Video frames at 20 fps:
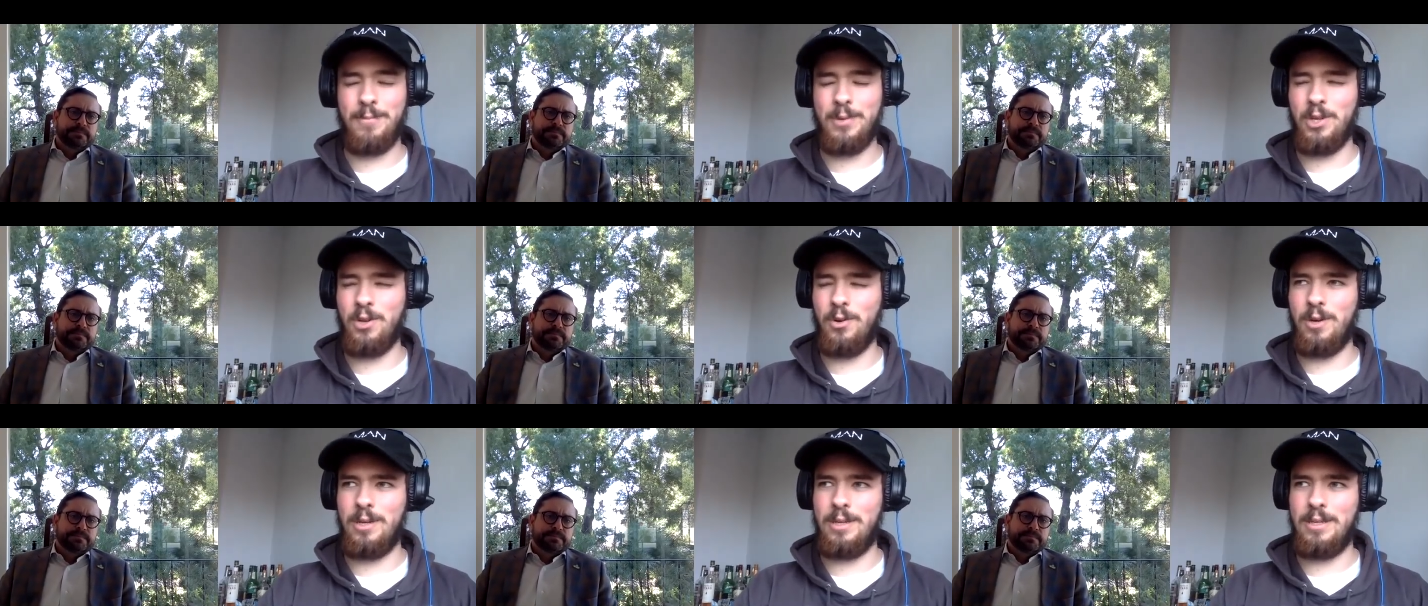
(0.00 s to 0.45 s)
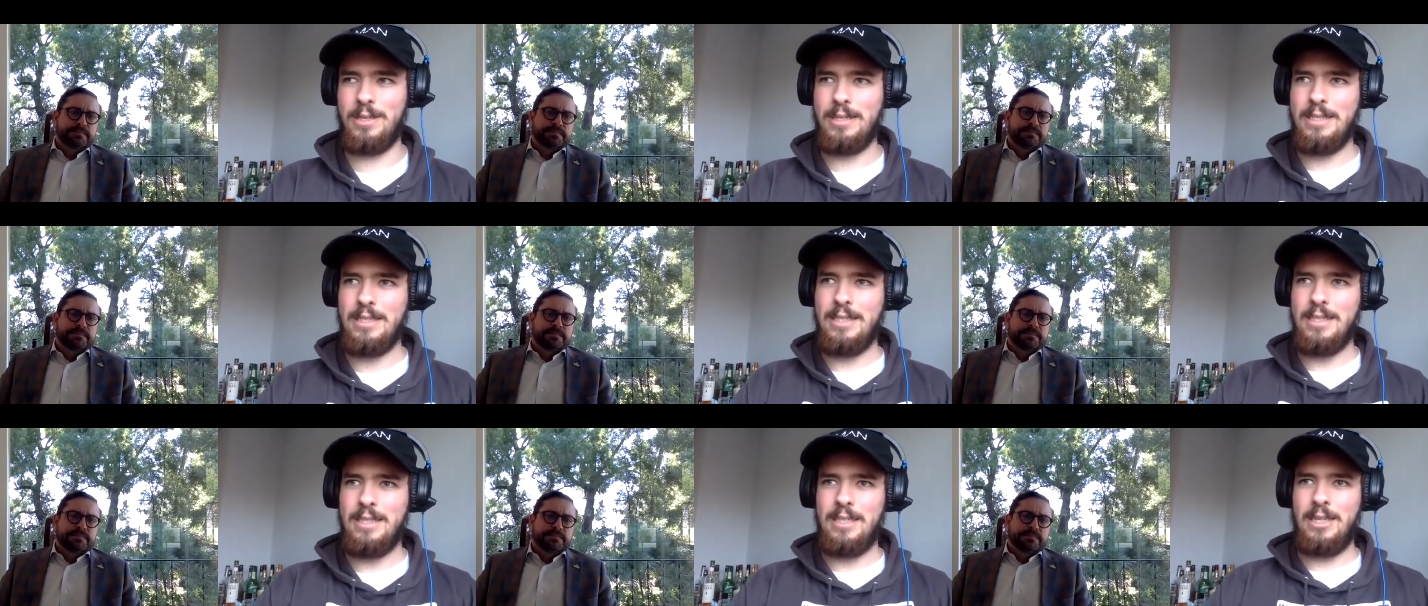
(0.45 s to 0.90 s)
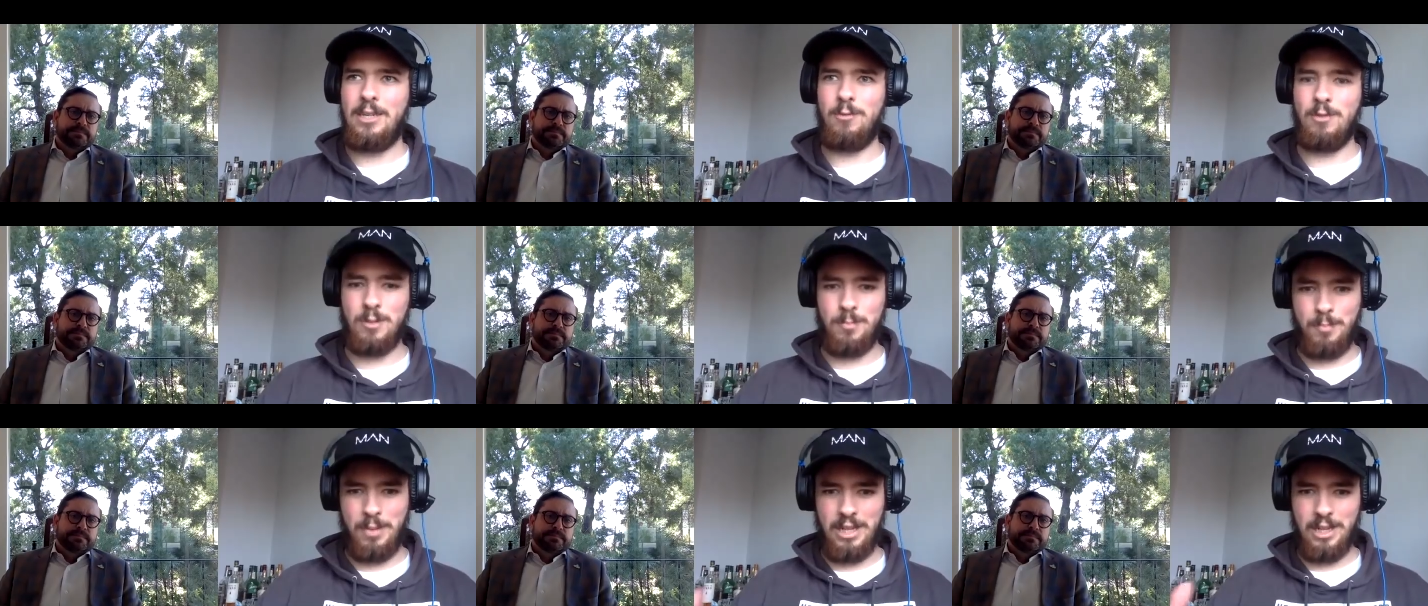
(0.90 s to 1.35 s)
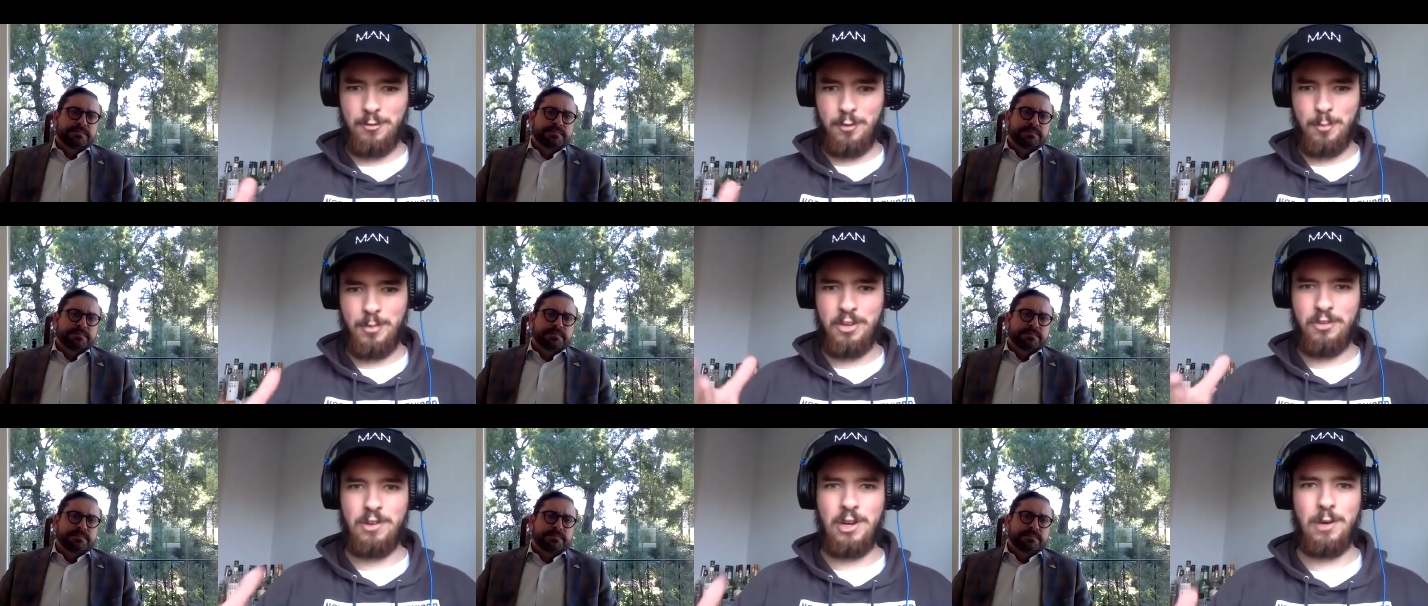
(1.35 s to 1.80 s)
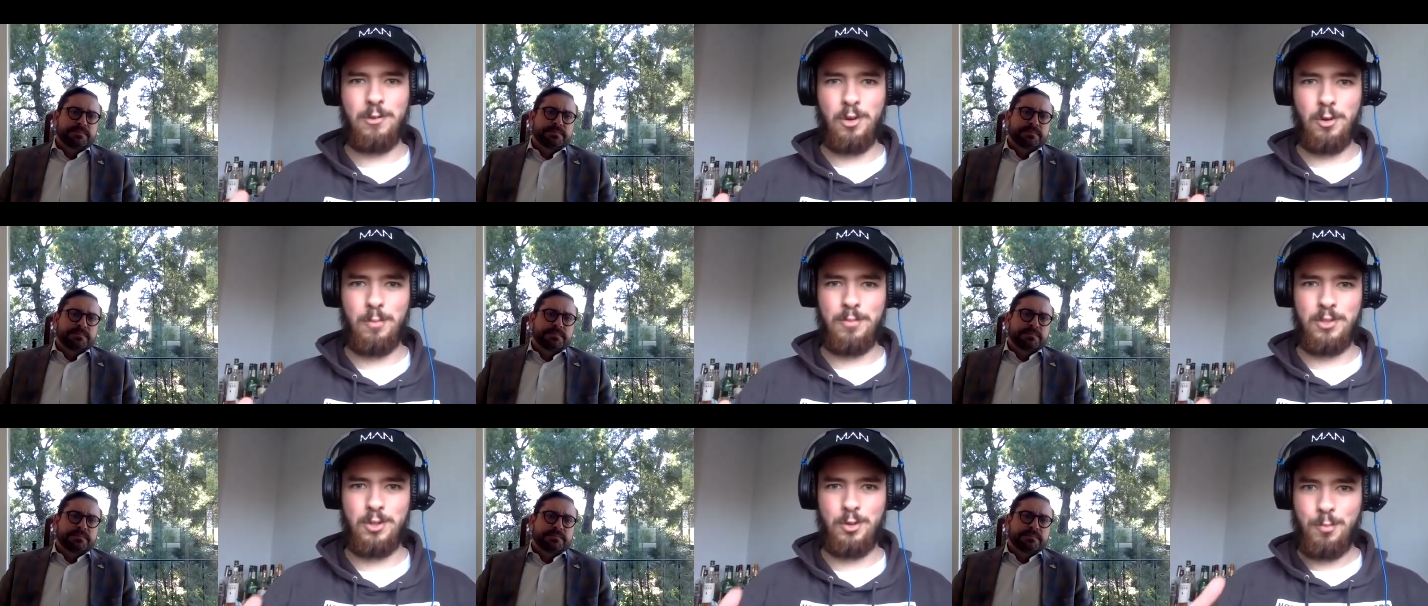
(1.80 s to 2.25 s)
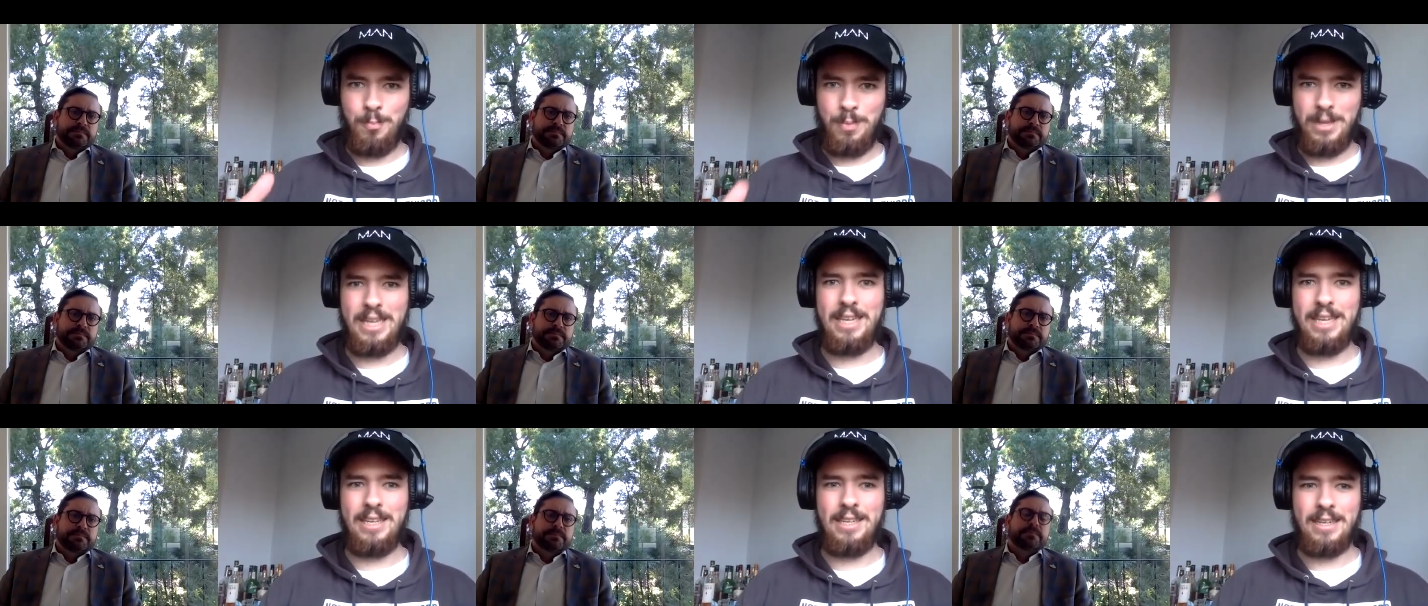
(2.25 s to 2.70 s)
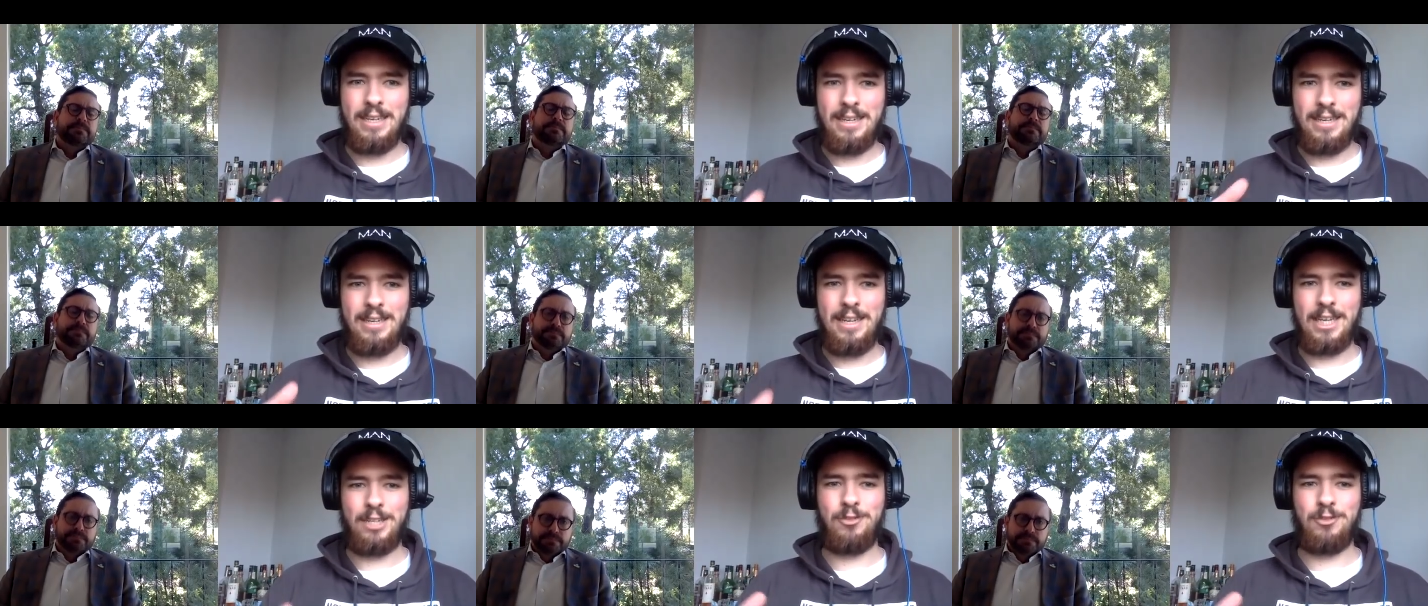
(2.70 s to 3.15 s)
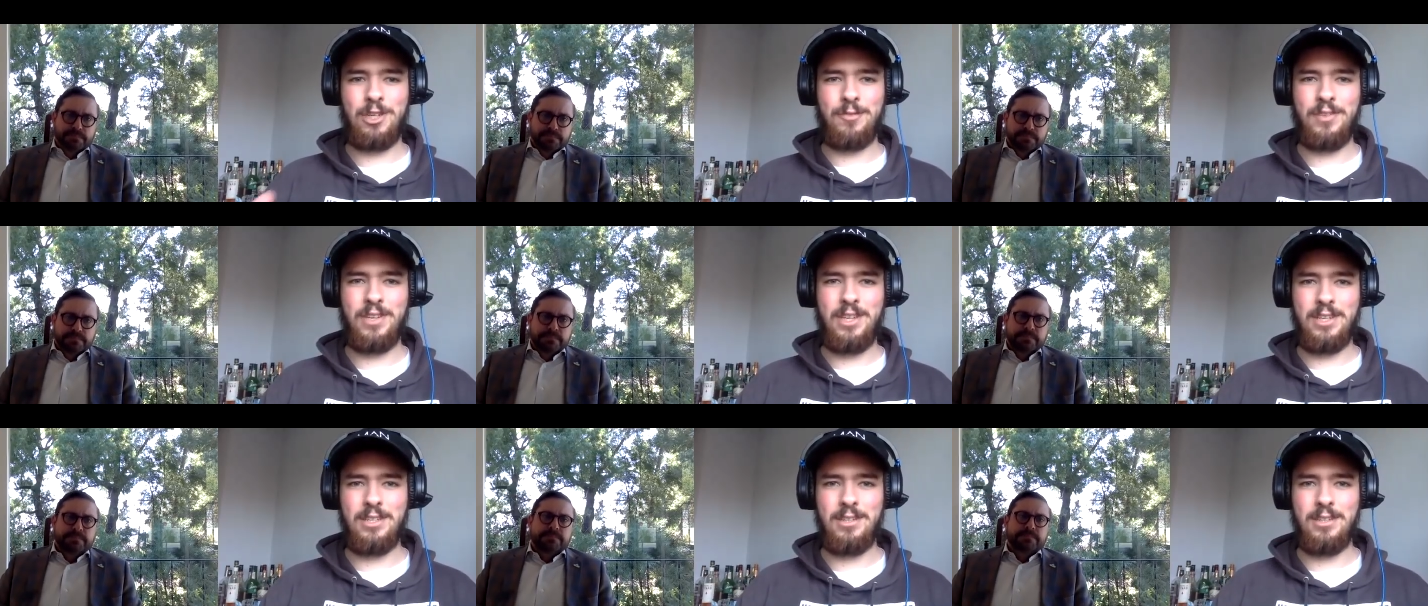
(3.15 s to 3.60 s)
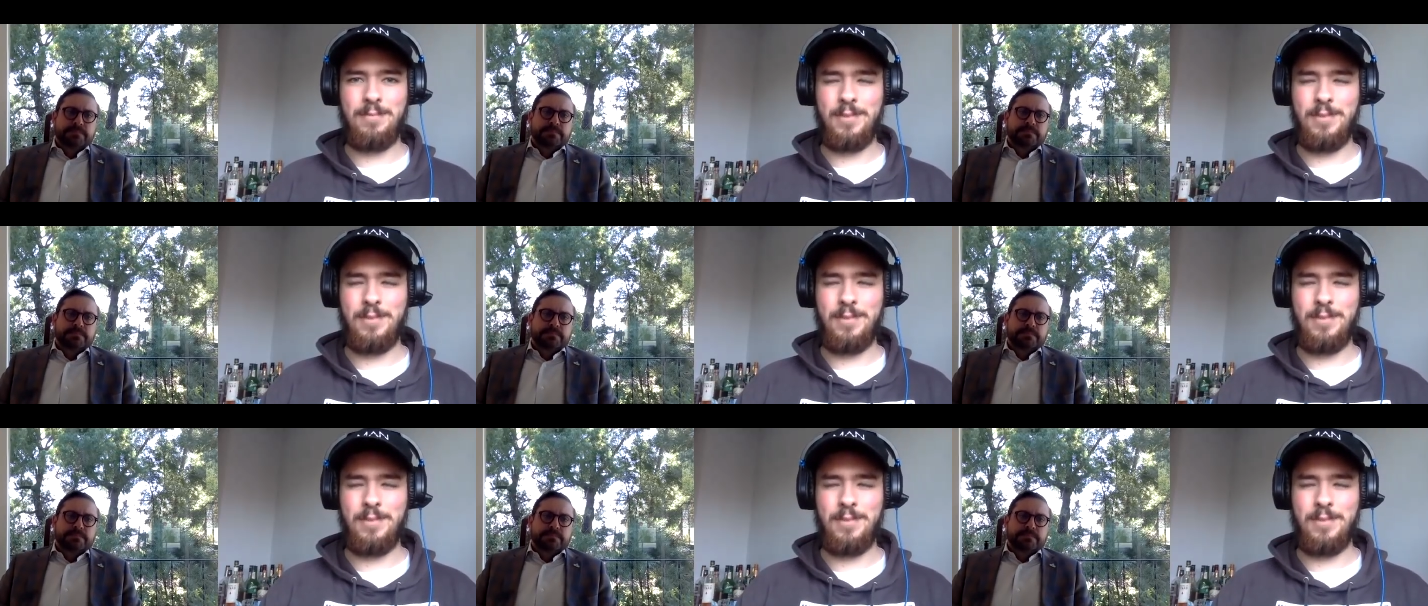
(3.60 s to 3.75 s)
Speaker 1: You know, it, it was built from the ground up to be an electric vehicle.